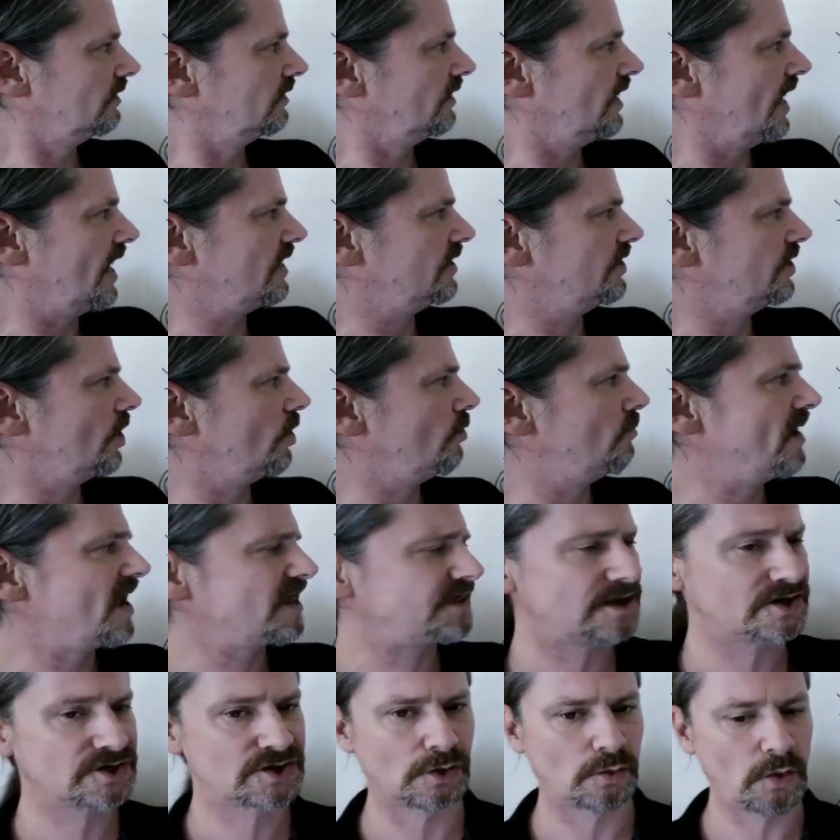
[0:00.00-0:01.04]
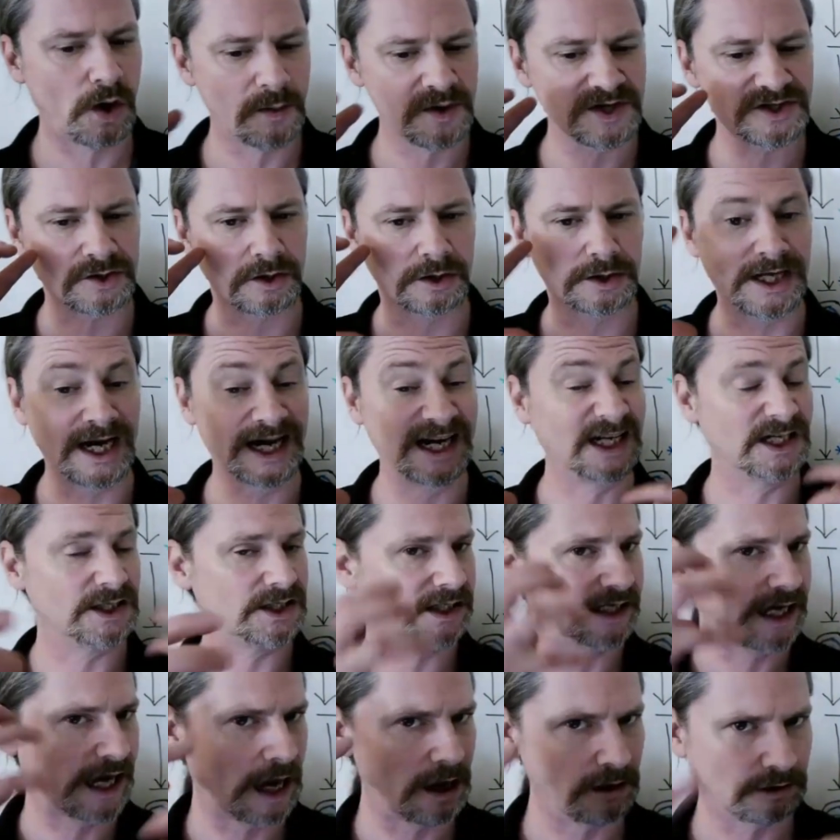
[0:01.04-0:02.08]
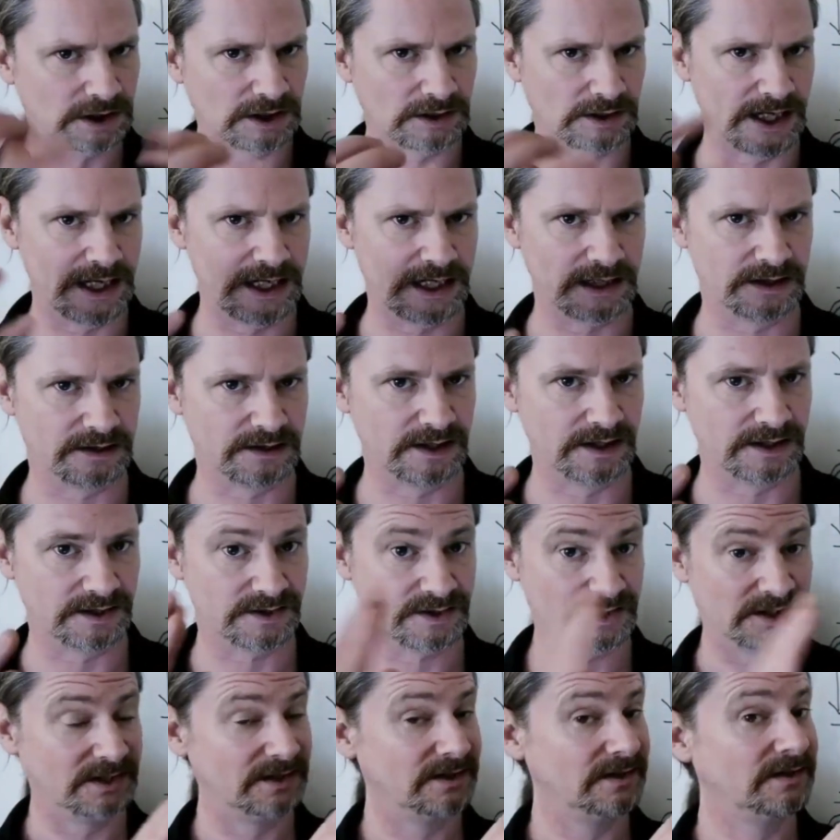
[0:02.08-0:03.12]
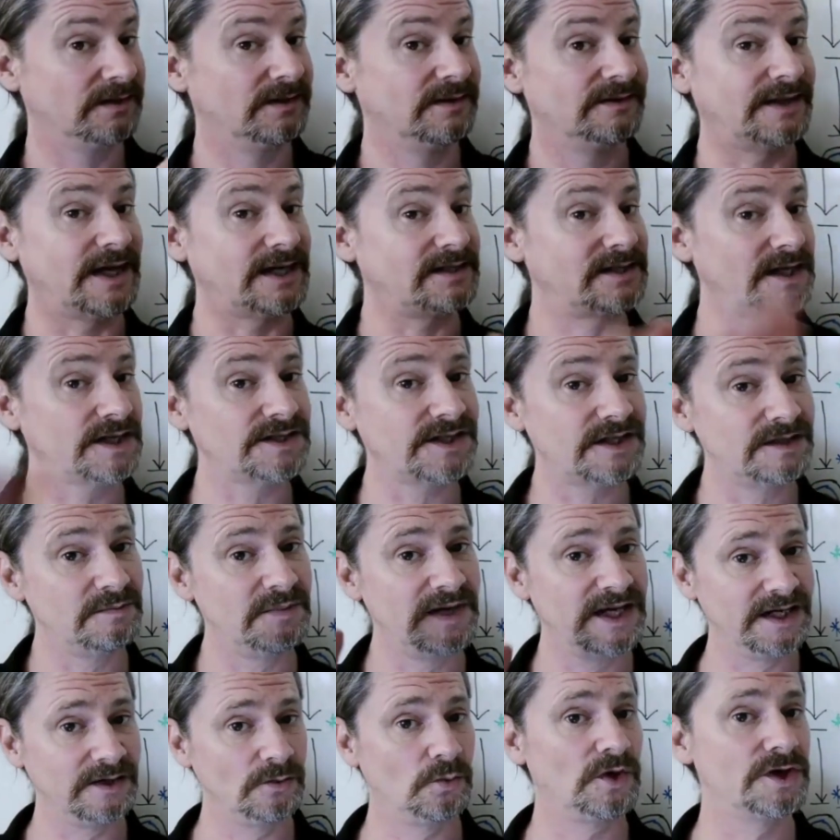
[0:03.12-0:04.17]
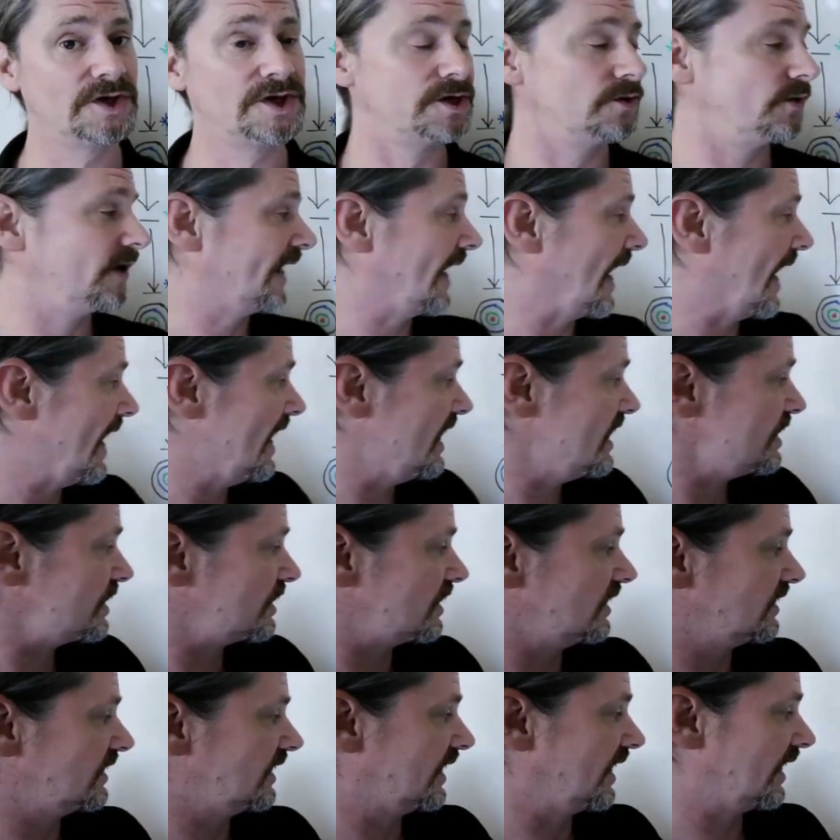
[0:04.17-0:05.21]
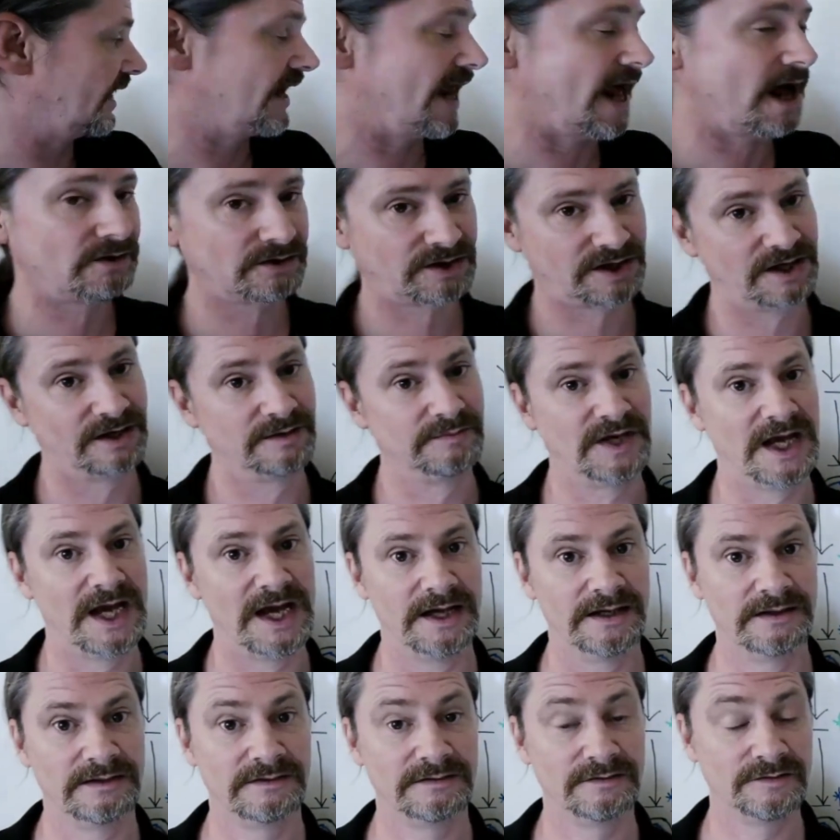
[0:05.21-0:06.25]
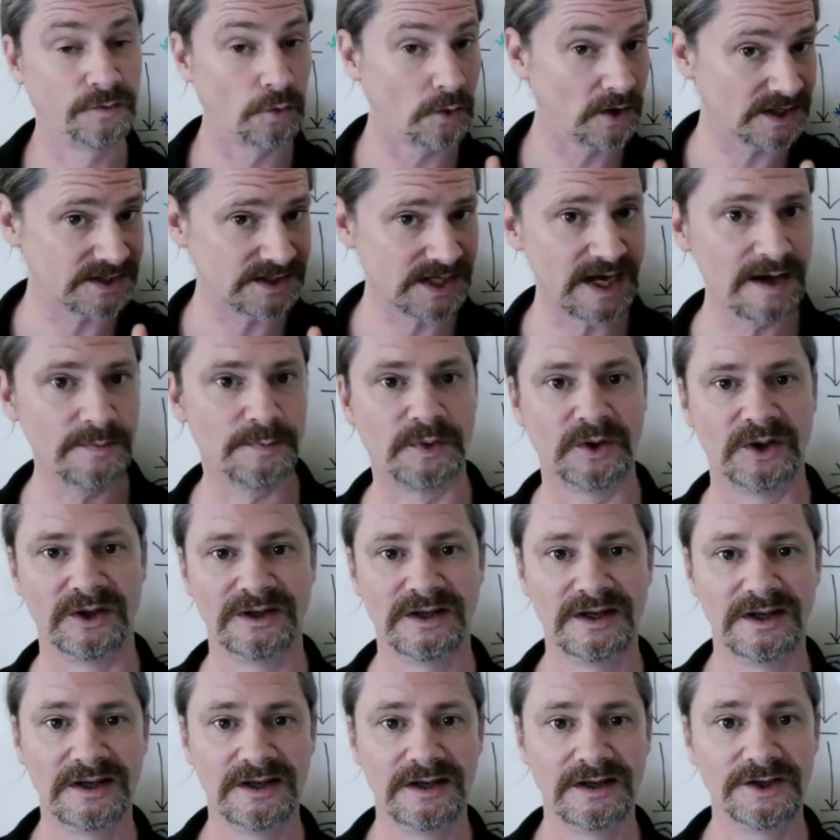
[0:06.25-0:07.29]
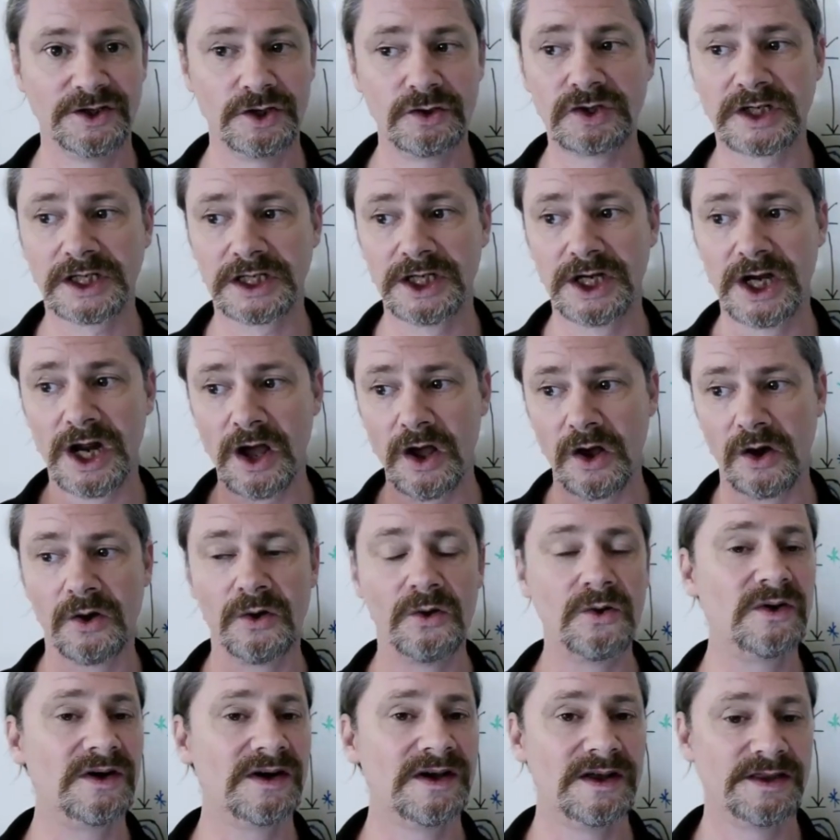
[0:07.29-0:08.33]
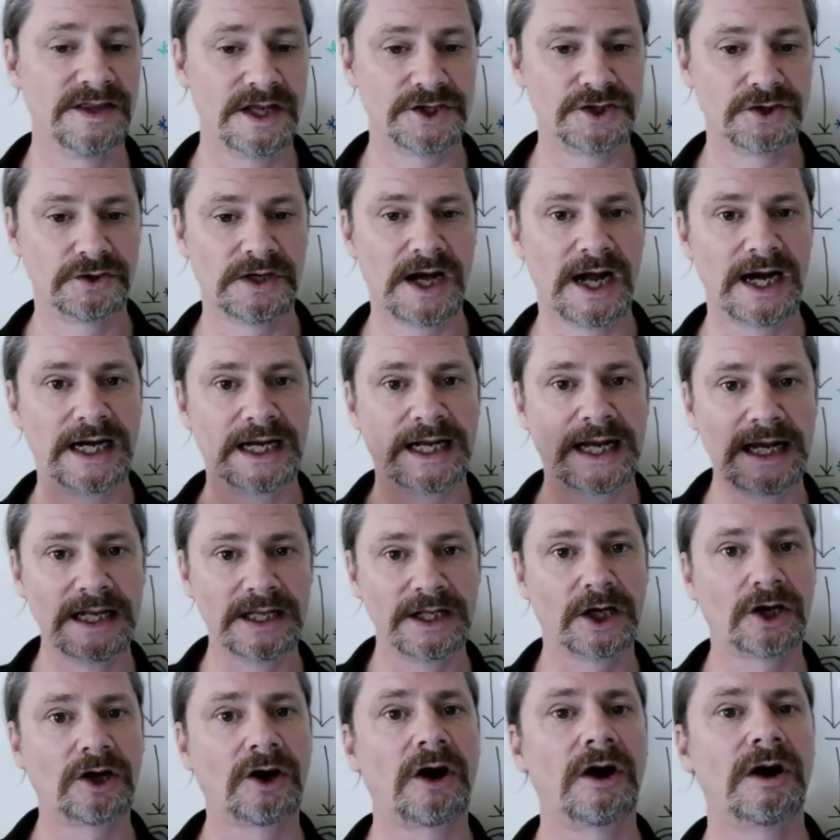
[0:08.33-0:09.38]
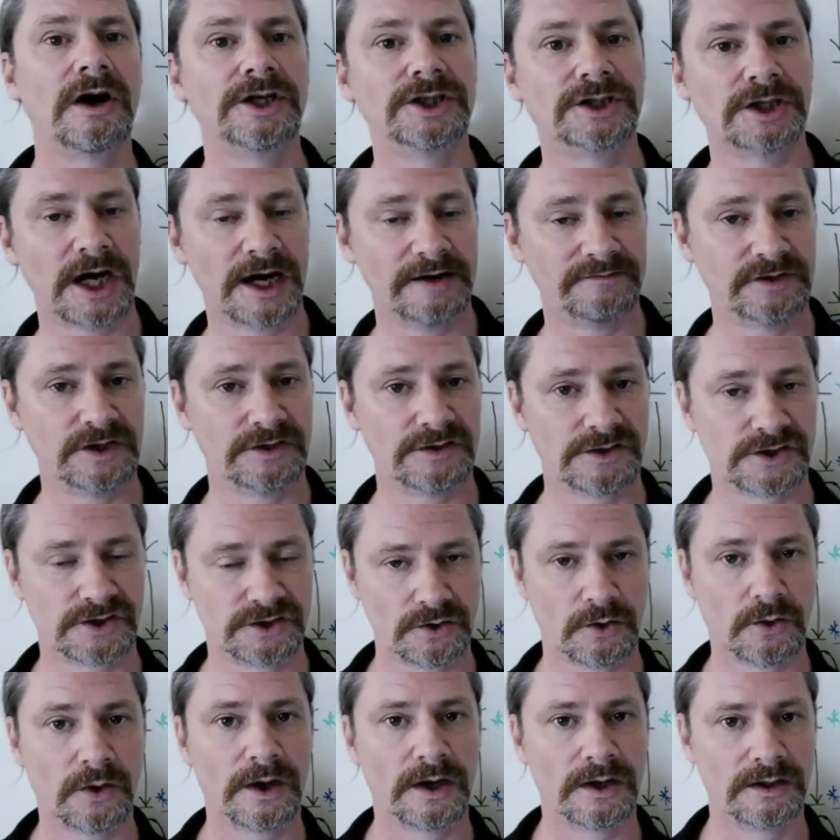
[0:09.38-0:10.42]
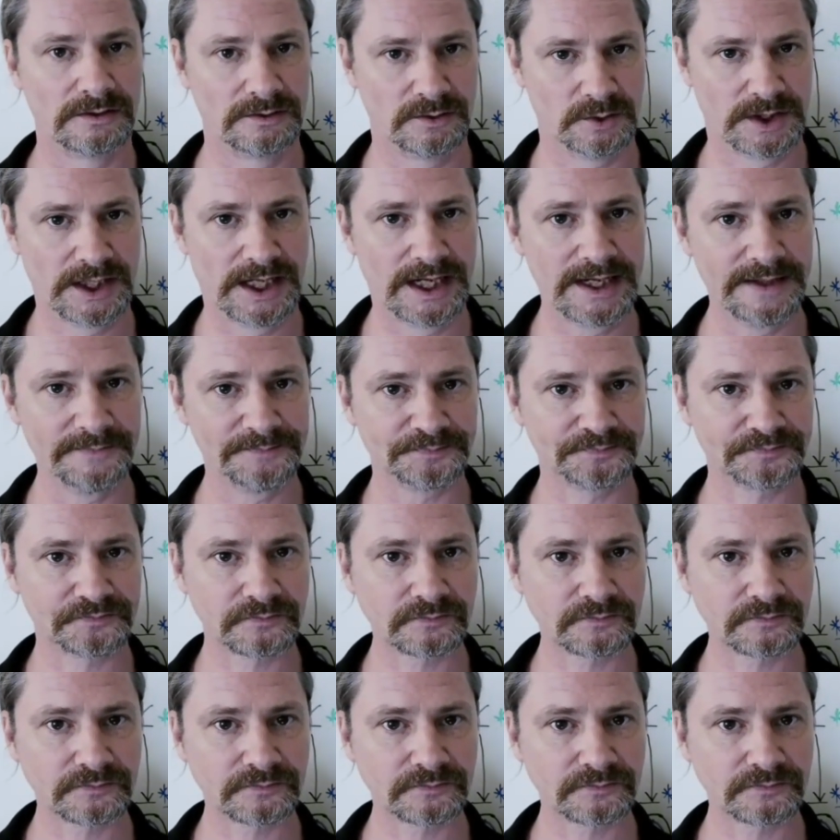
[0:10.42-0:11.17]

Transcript: And, you know, methods are where we start getting into calculating things. That doesn't mean we're doing anything to get an outcome yet. For example, you can know that you've got to get in the car and drive to the store, okay?